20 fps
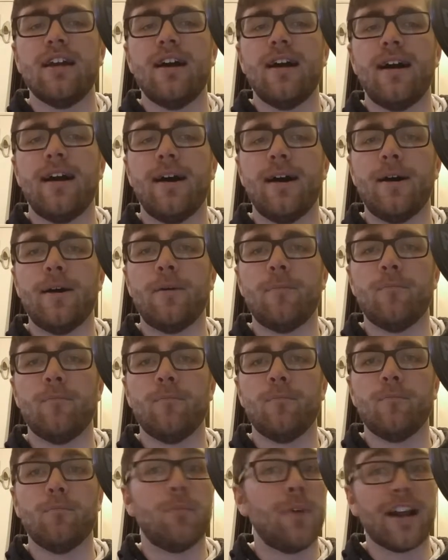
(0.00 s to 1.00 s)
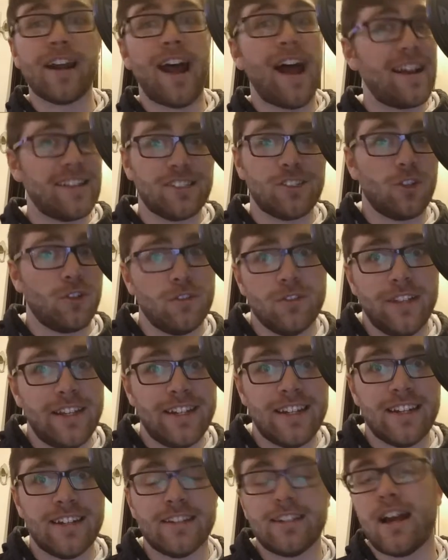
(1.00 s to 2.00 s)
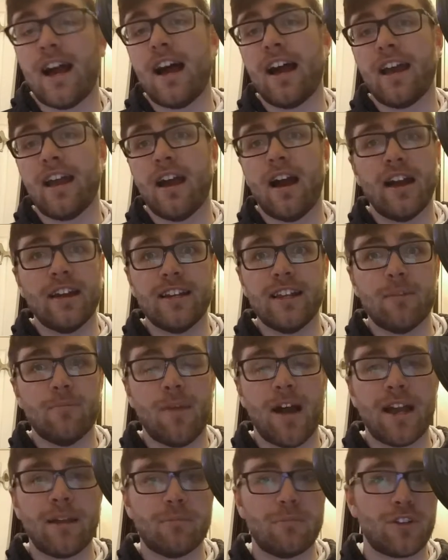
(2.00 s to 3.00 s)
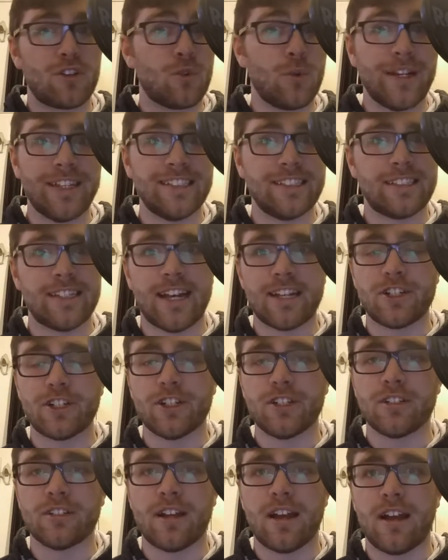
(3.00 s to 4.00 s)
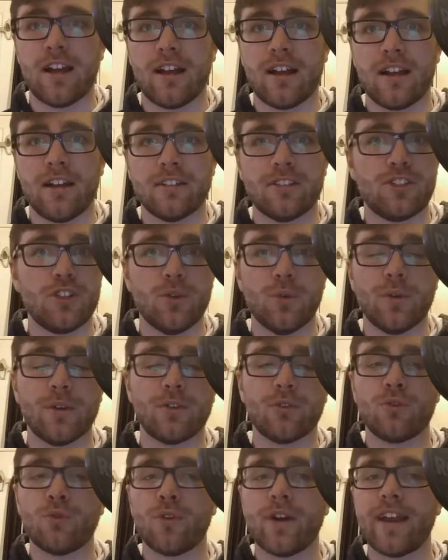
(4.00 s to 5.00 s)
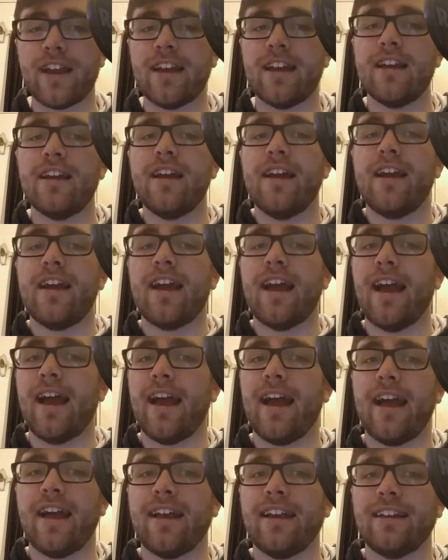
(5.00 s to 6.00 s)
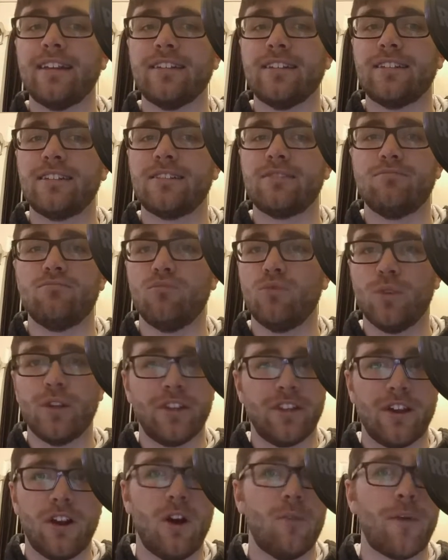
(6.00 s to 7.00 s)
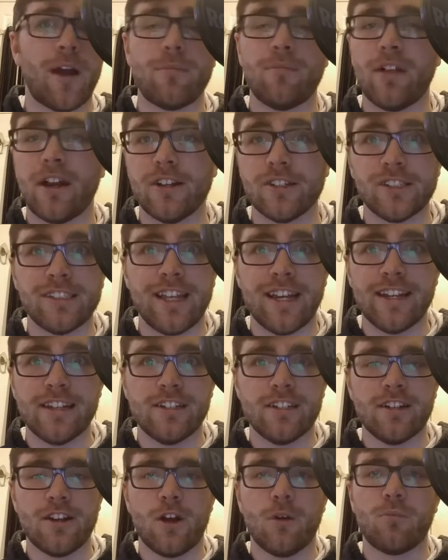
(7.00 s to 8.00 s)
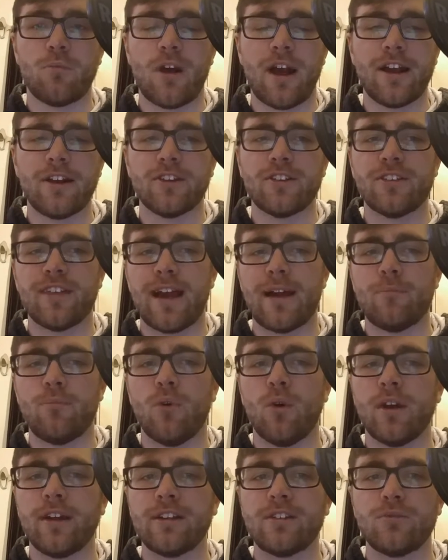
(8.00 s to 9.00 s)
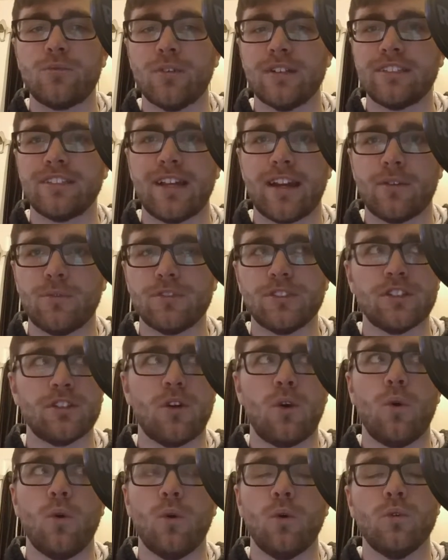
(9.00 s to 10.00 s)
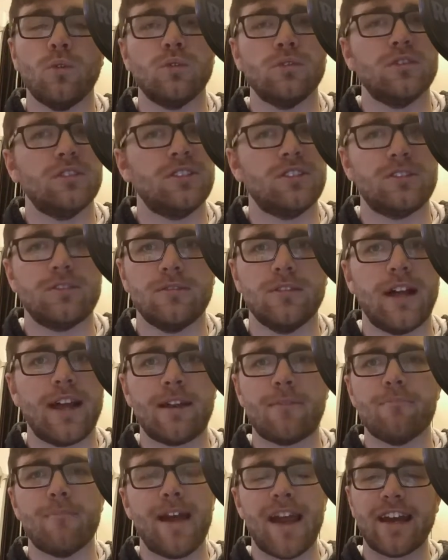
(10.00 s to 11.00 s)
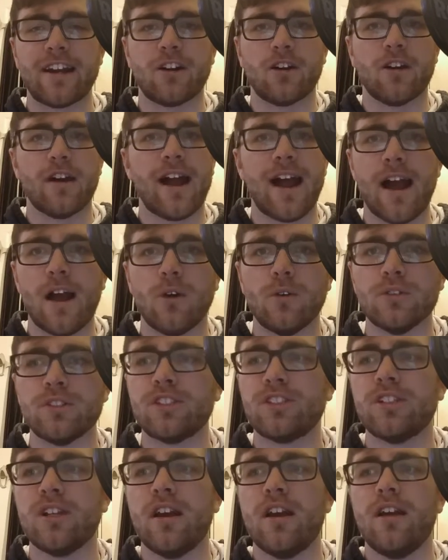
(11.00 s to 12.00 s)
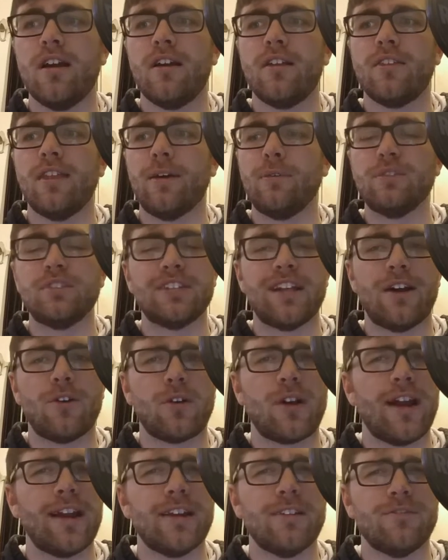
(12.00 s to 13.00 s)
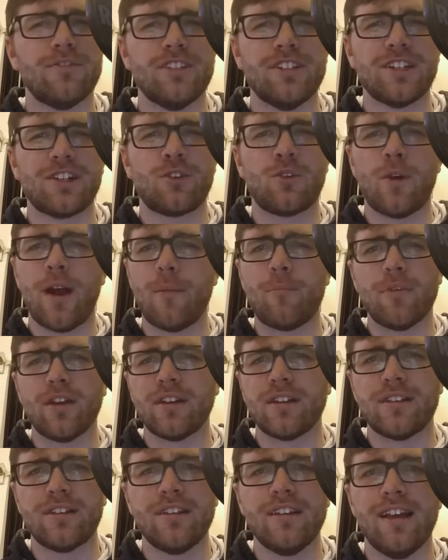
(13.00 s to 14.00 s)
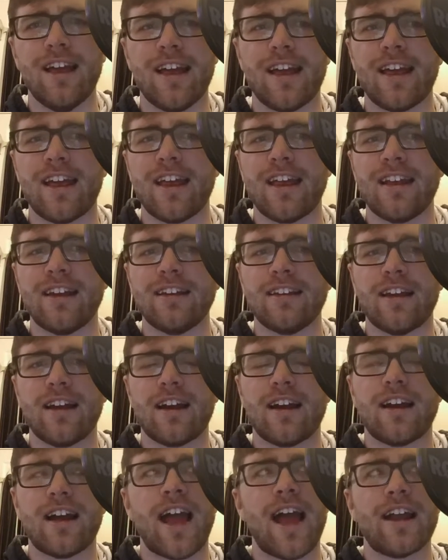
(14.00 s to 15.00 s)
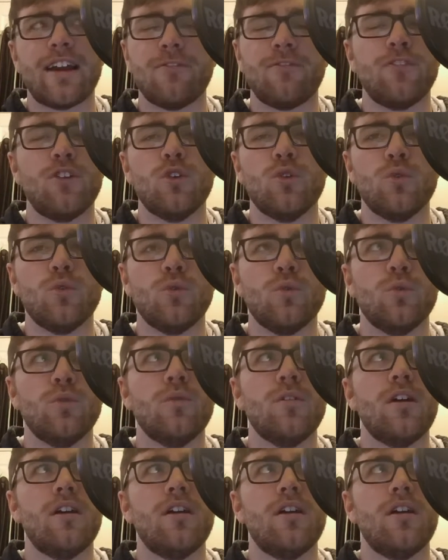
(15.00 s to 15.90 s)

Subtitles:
But I certainly didn't. I did mine between session 2 and 3, and really all my players needed to know prior to that point was that it was an old, like, manor house that was now kind of decrepit and had a few